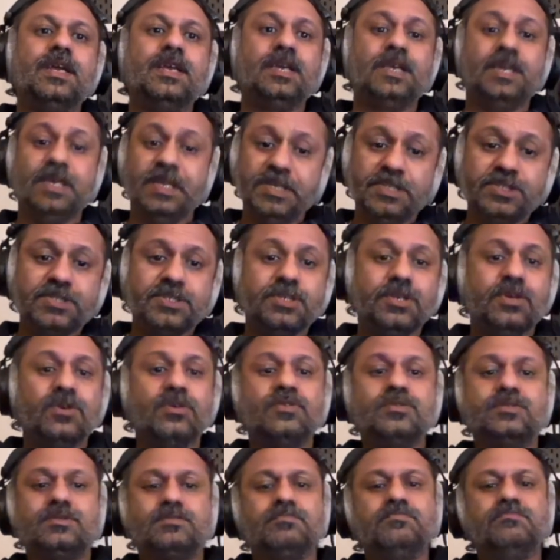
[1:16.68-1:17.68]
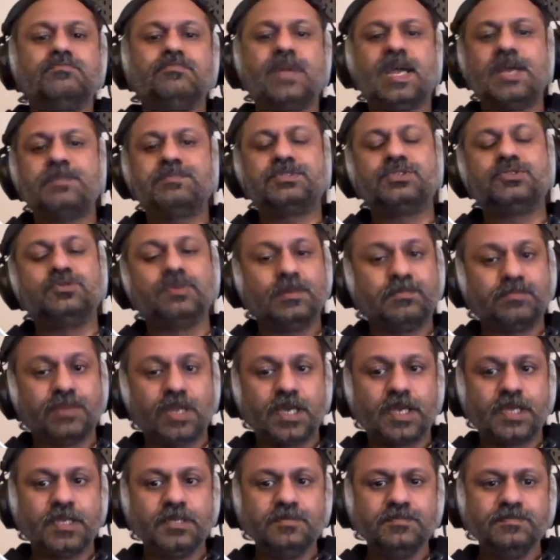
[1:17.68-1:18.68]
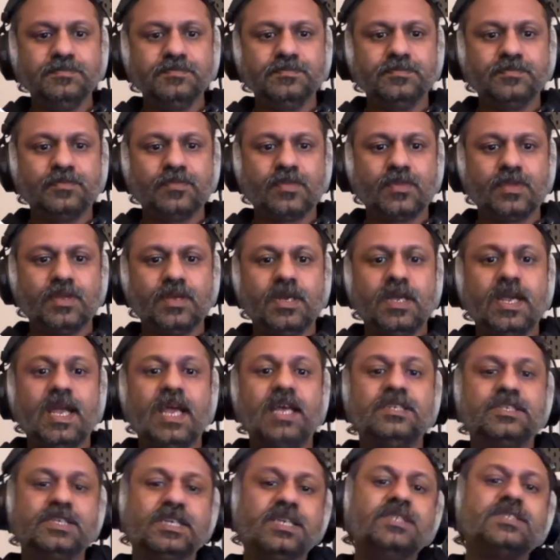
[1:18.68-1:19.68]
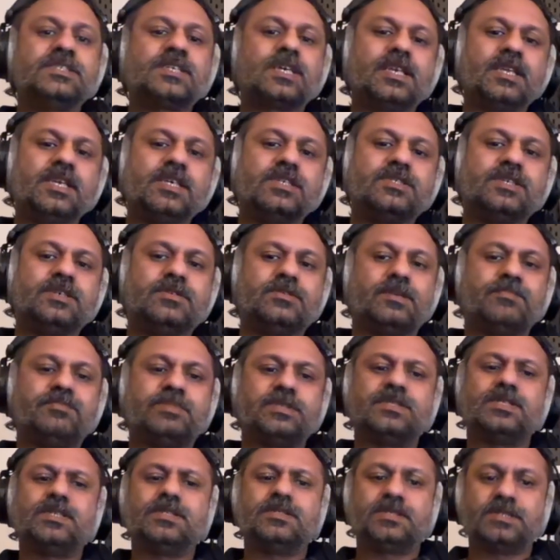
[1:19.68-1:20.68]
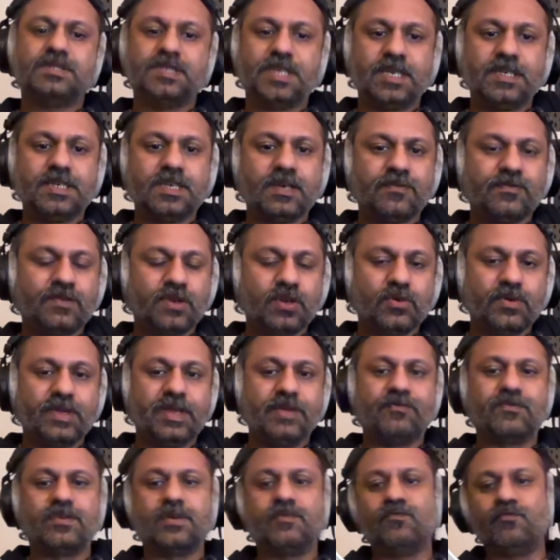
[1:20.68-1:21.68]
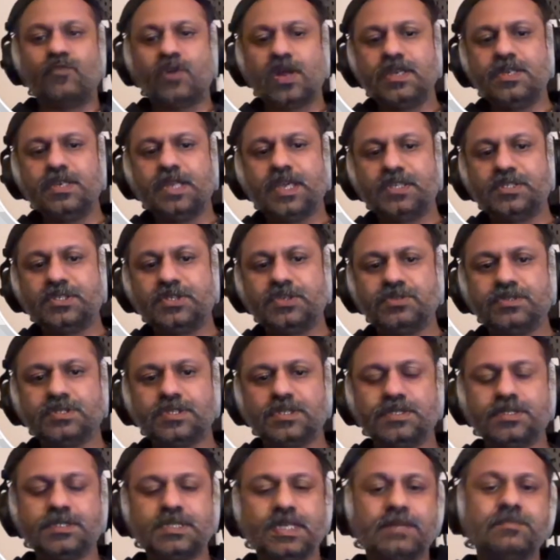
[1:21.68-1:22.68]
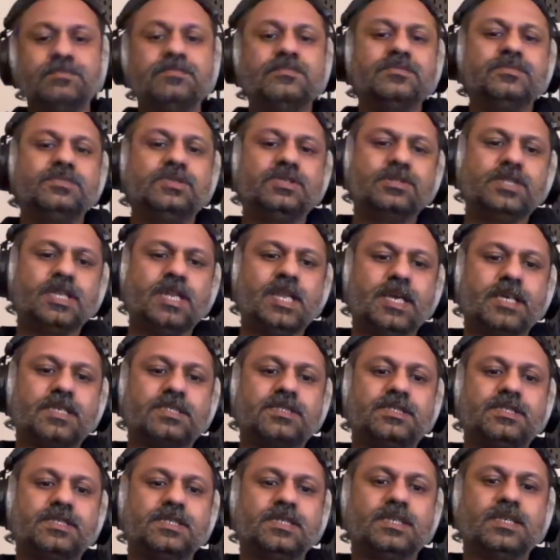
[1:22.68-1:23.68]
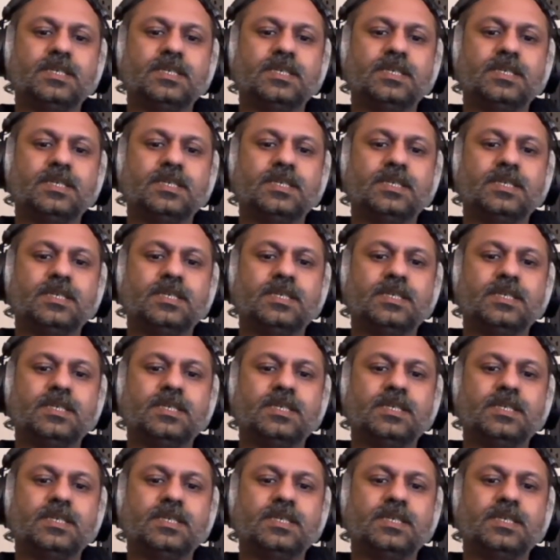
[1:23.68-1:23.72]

Each node maps to a plugin, and each connection represents data flowing from one execution step to the next.